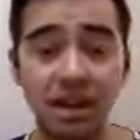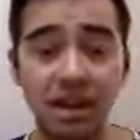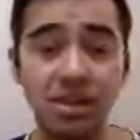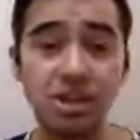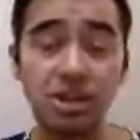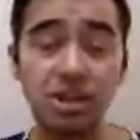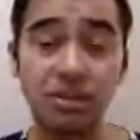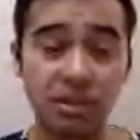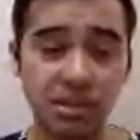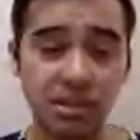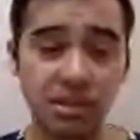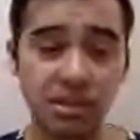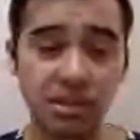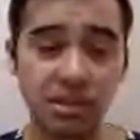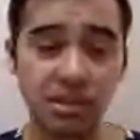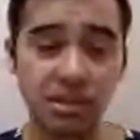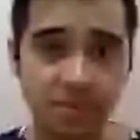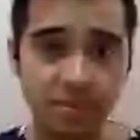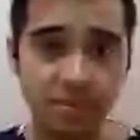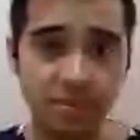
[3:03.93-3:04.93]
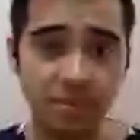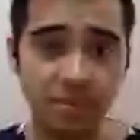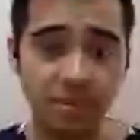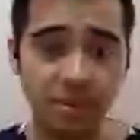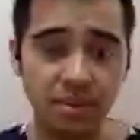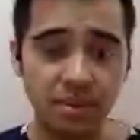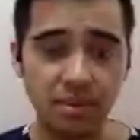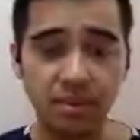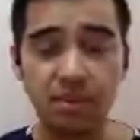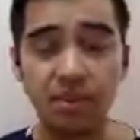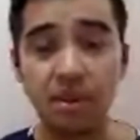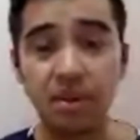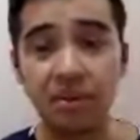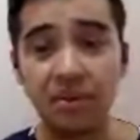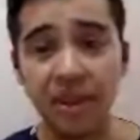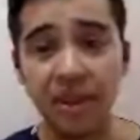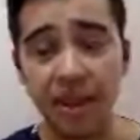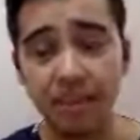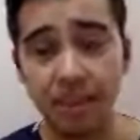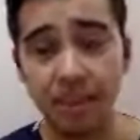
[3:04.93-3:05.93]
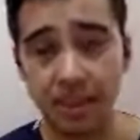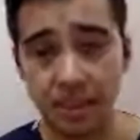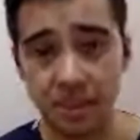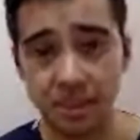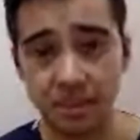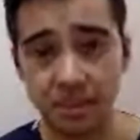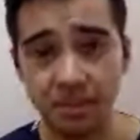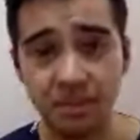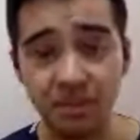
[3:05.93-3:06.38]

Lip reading: for our families, for our patients.